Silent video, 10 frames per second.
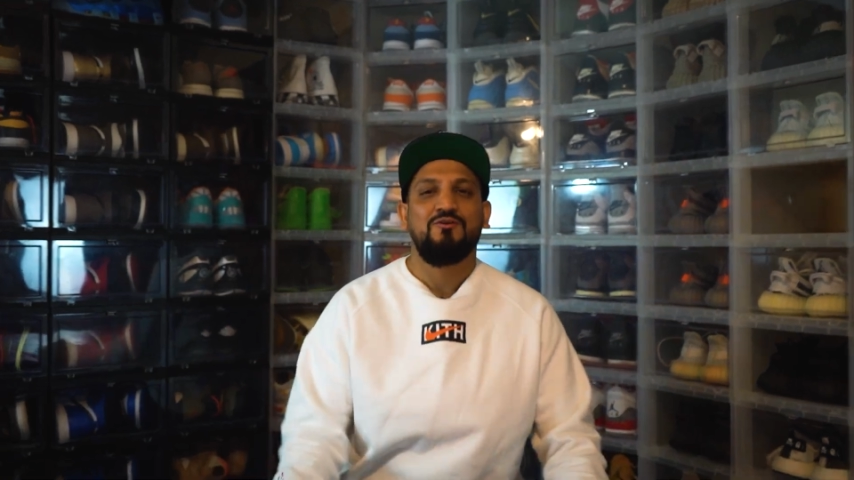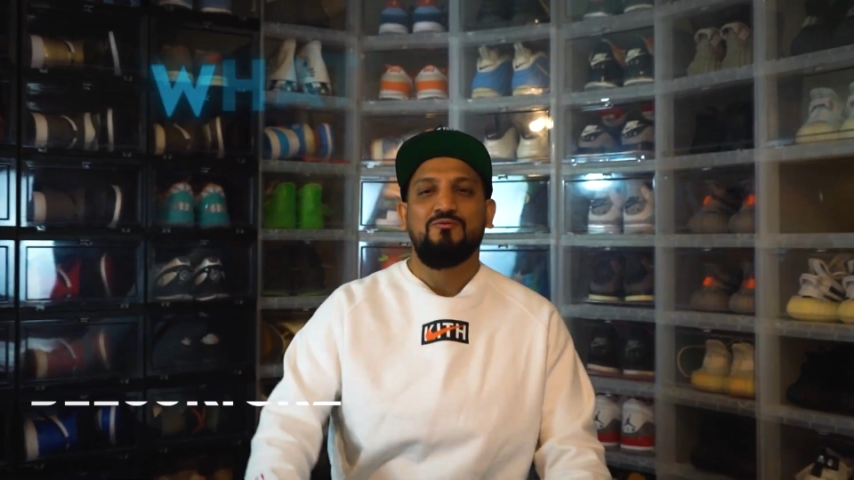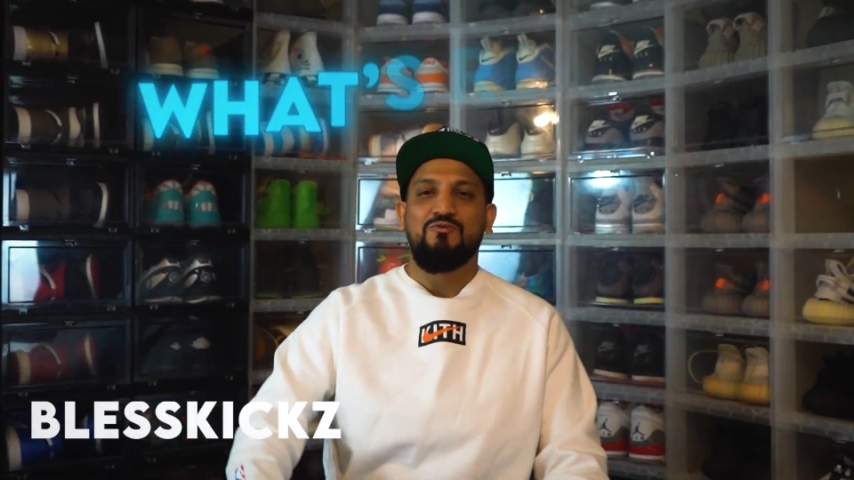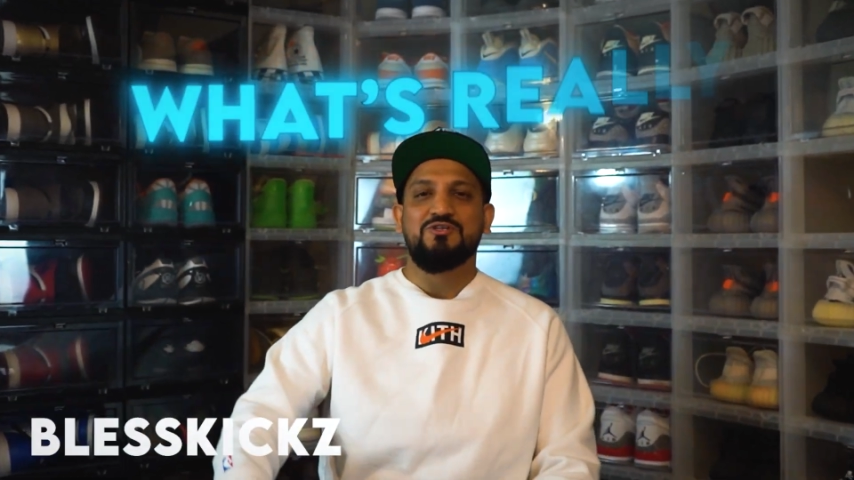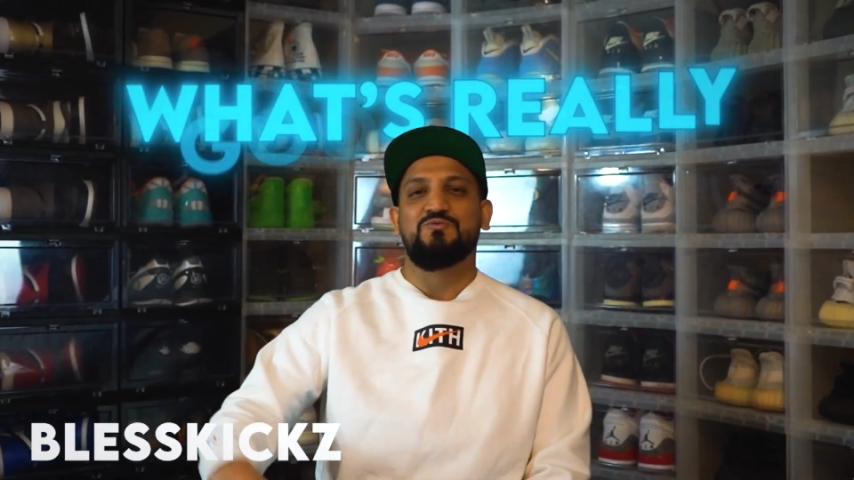
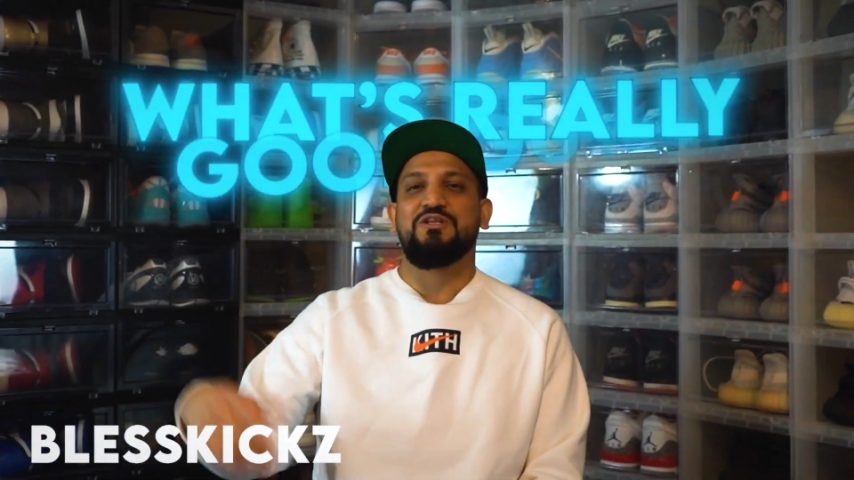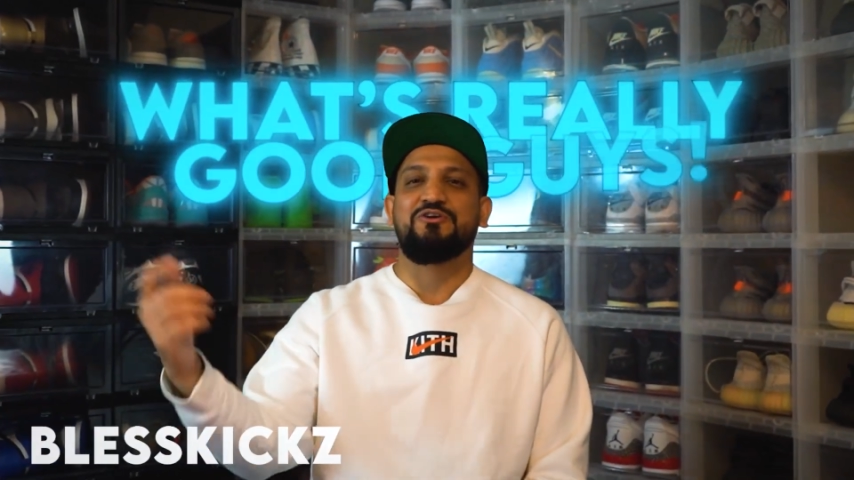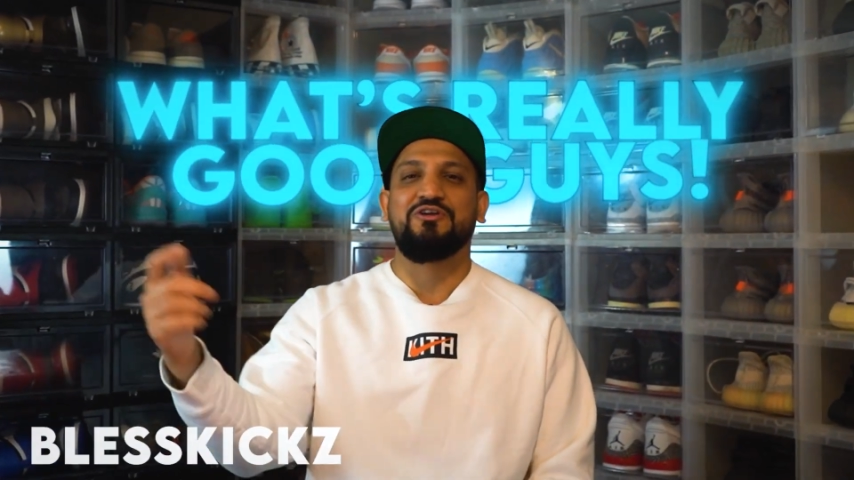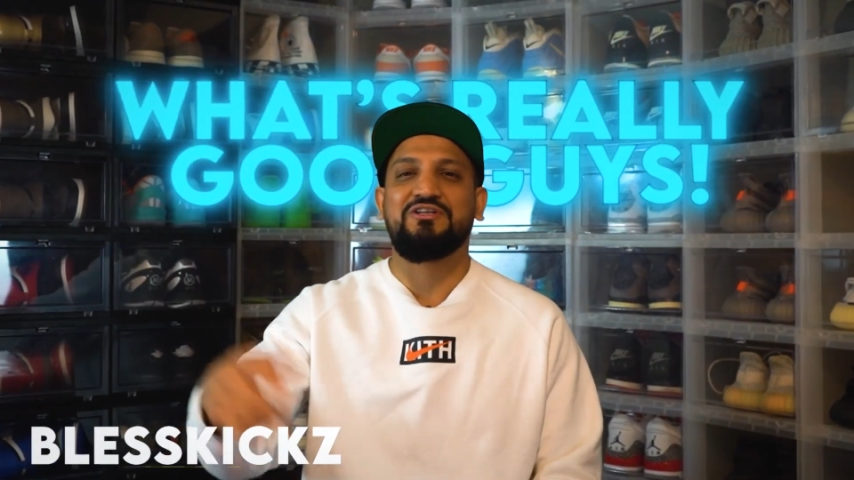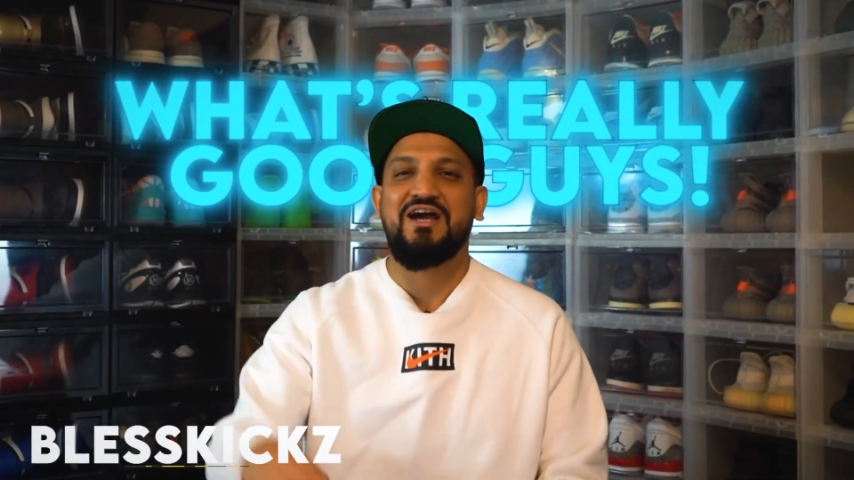What's really
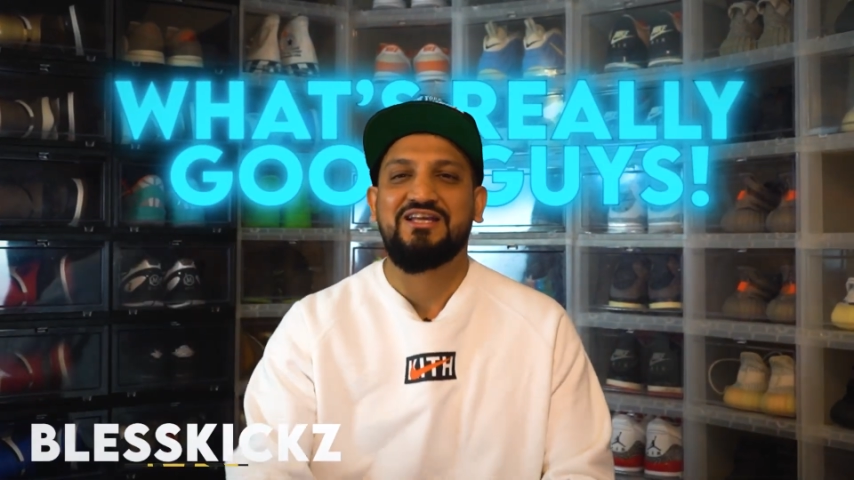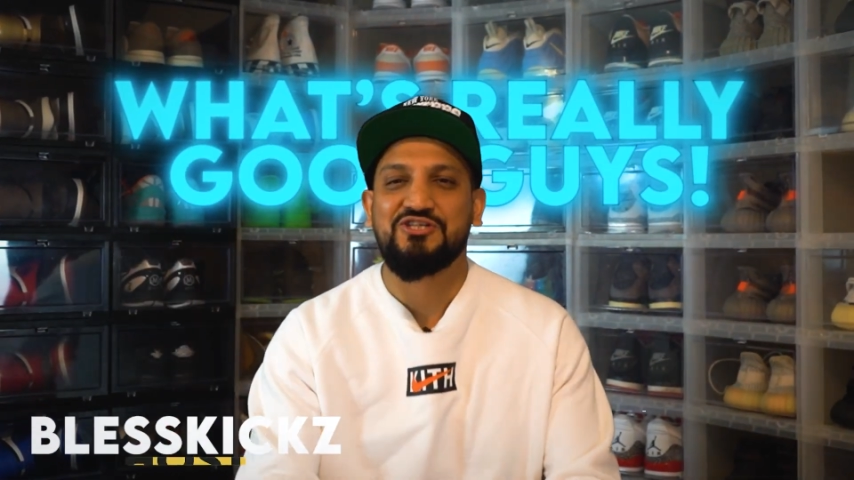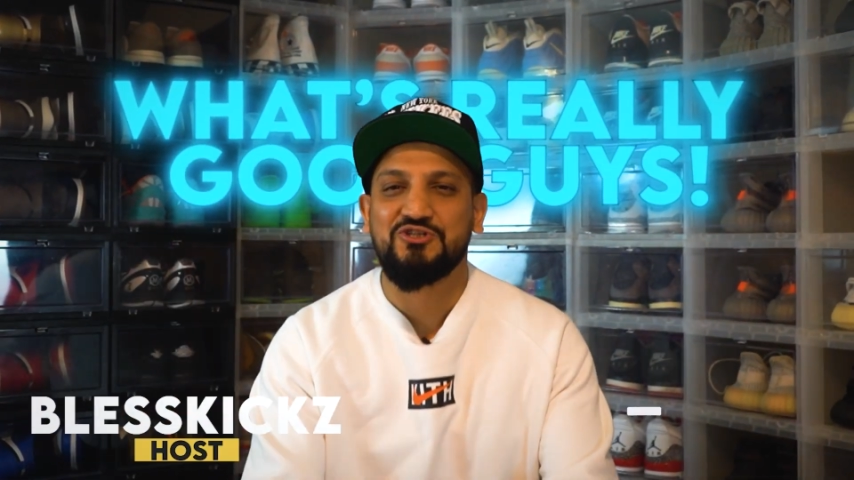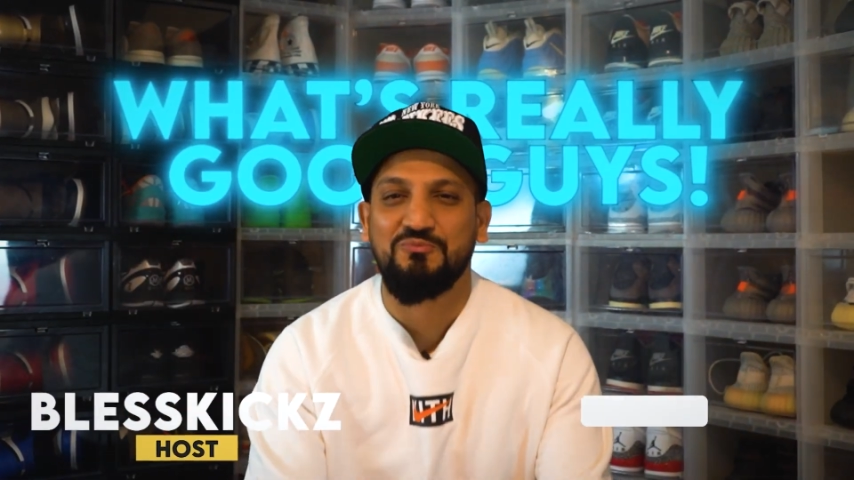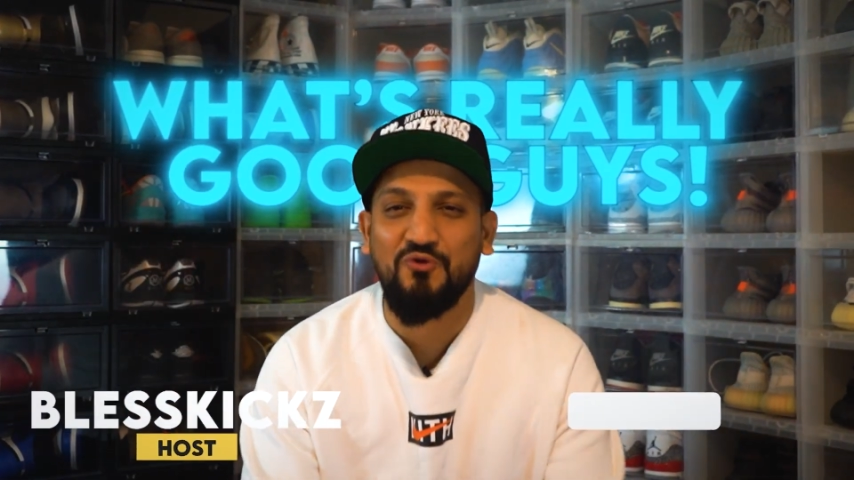good, guys?
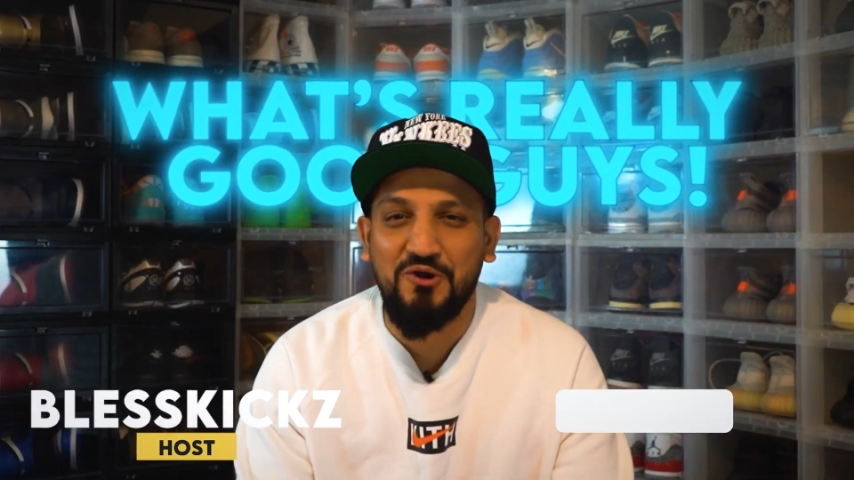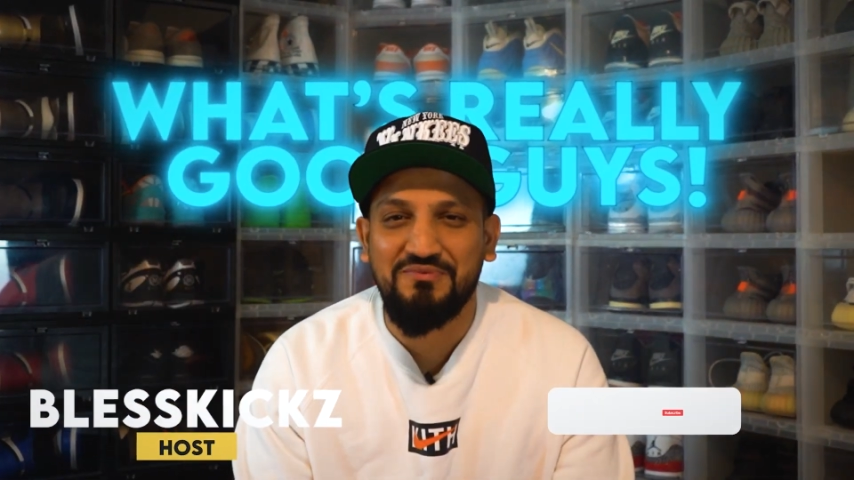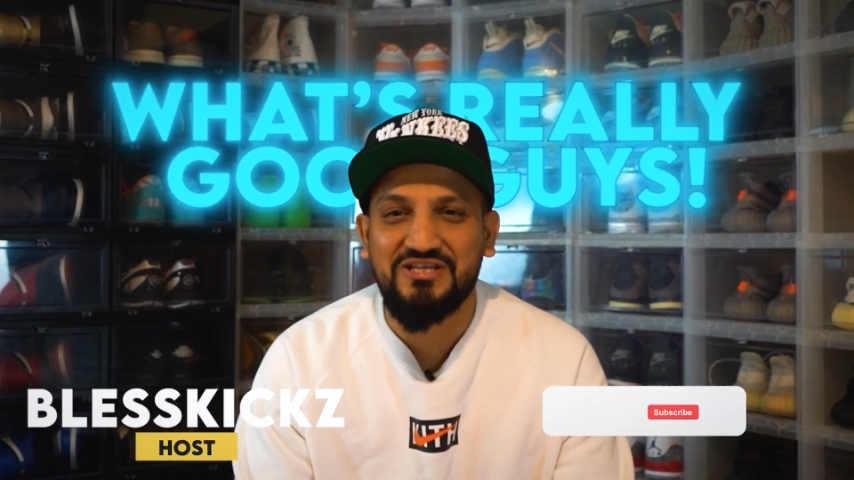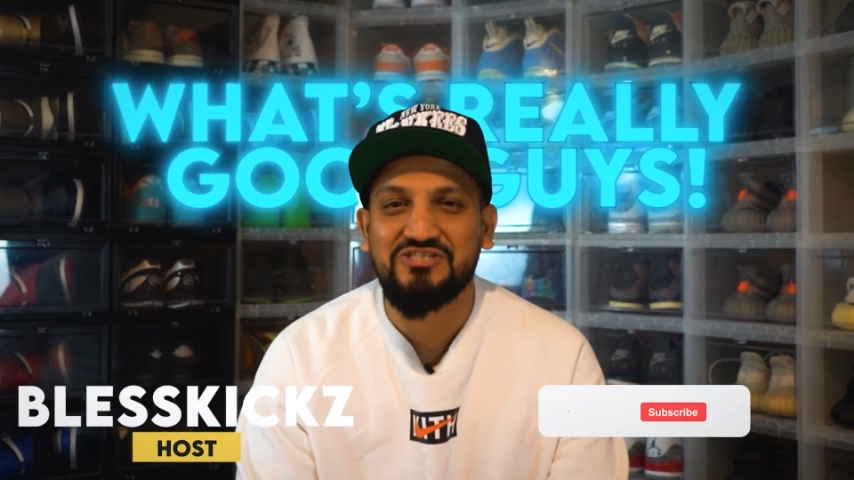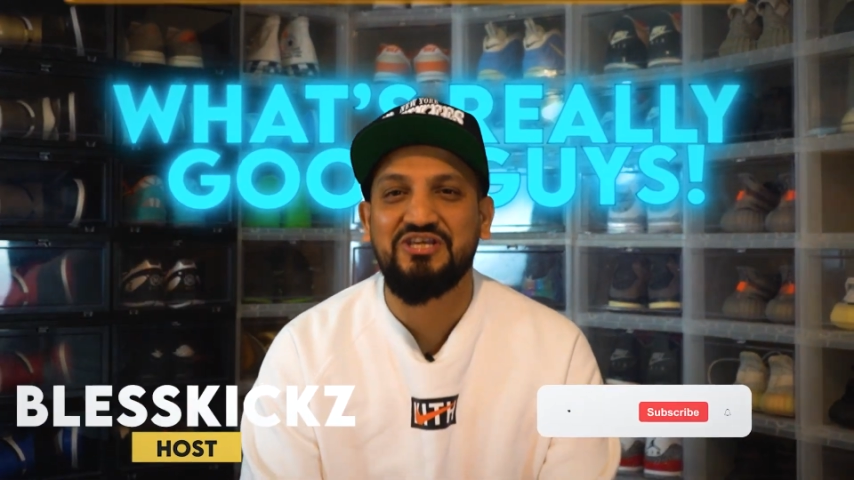It's your boy
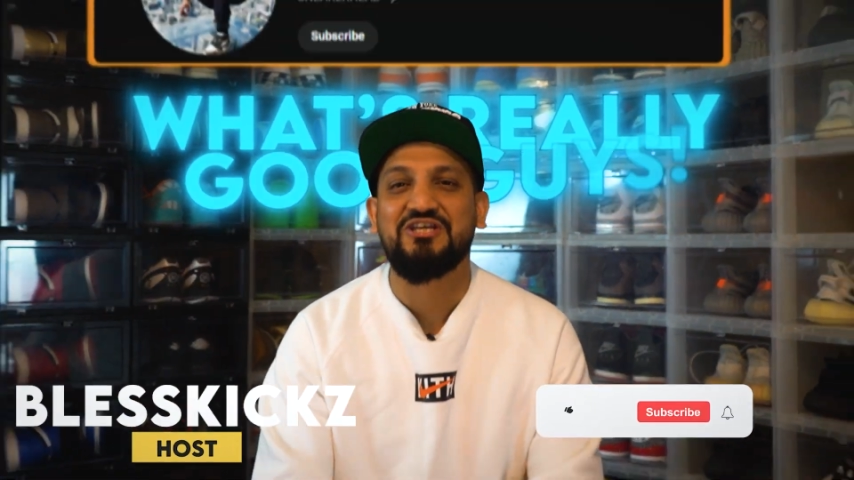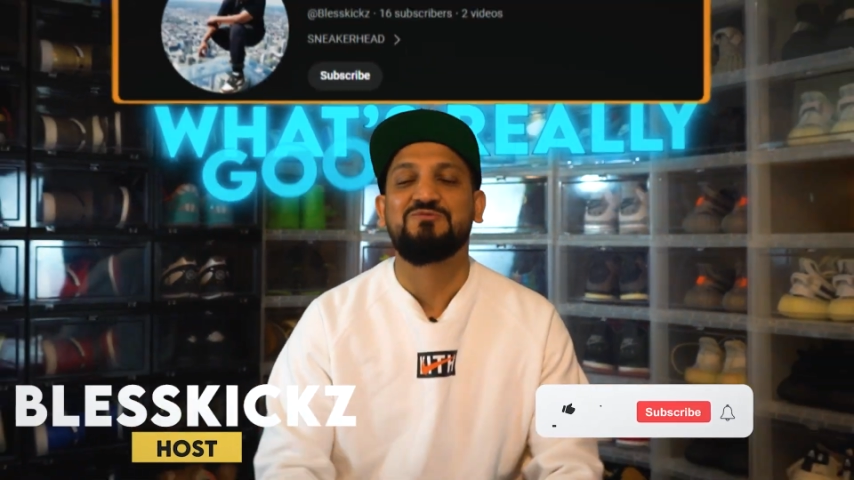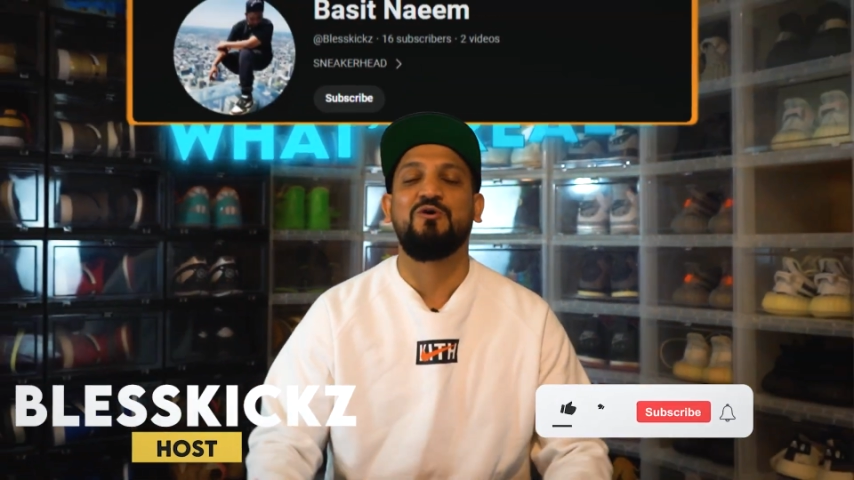BLESSKICKZ.